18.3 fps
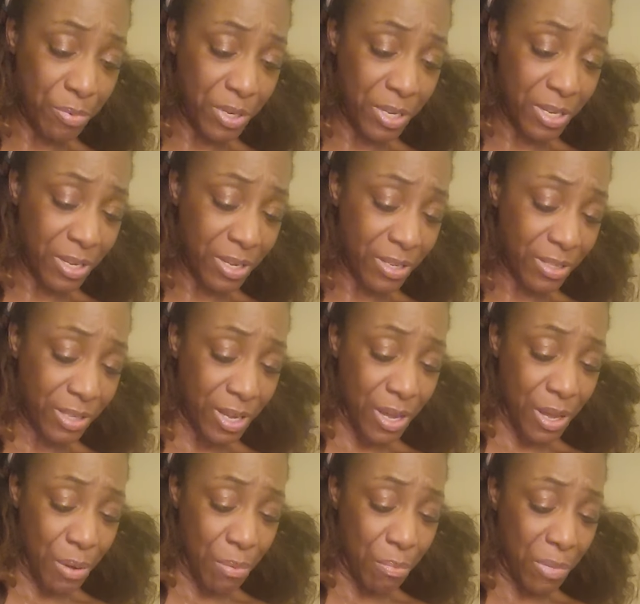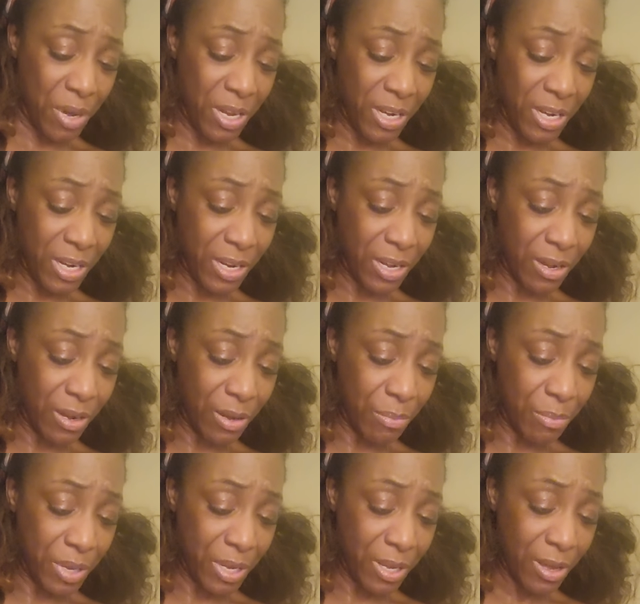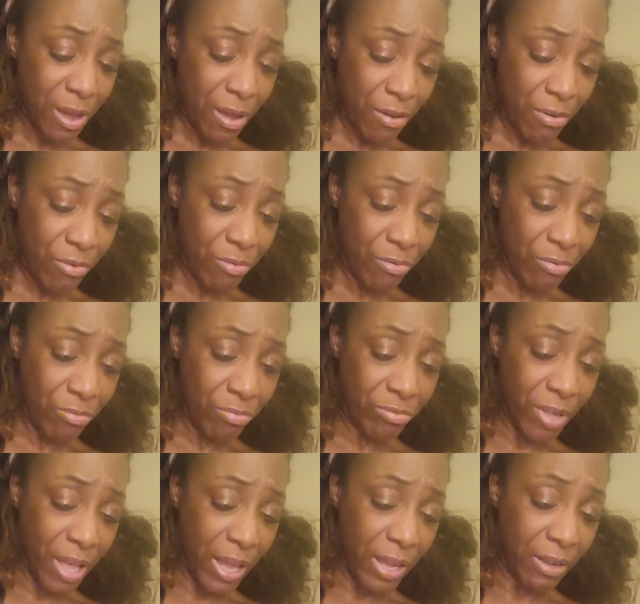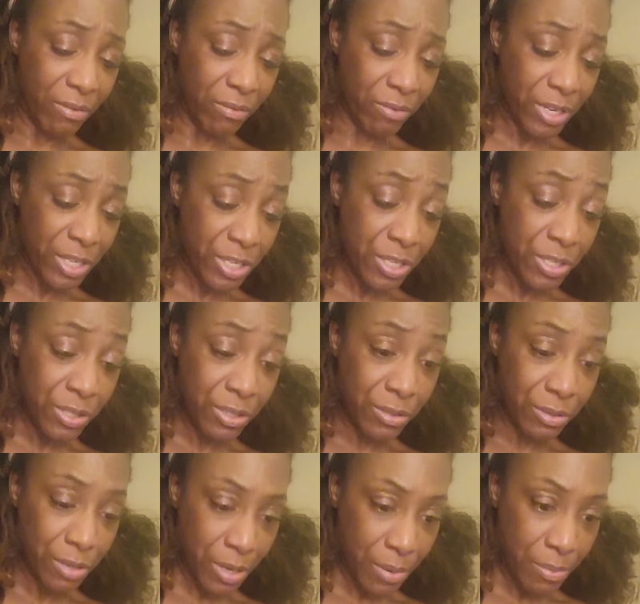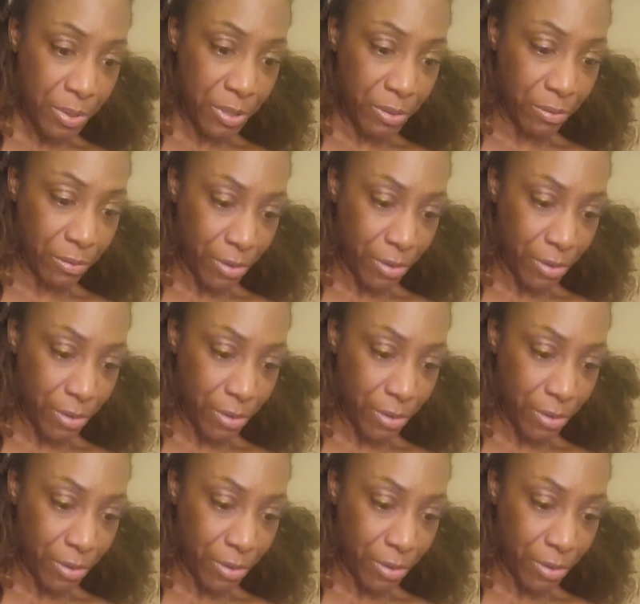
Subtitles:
because money come and go, like riches come and